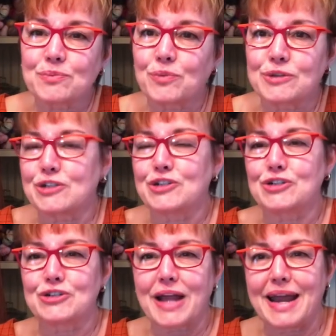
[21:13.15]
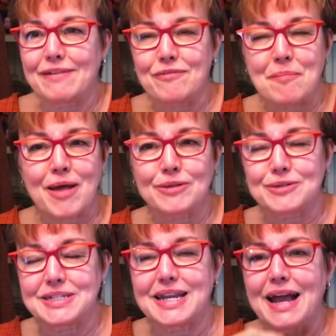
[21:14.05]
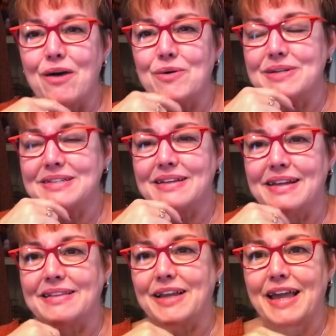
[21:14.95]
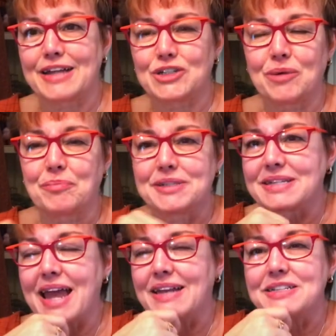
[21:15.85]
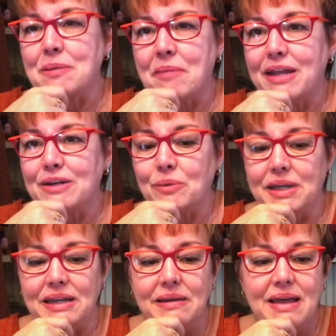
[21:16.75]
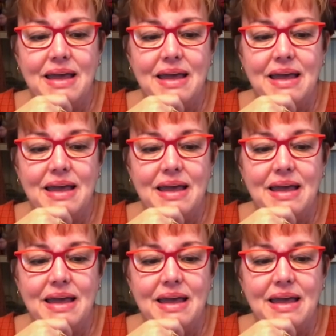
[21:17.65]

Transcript: Worcestershire kind of mellows it out, and the ketchup is kind of tomatoey.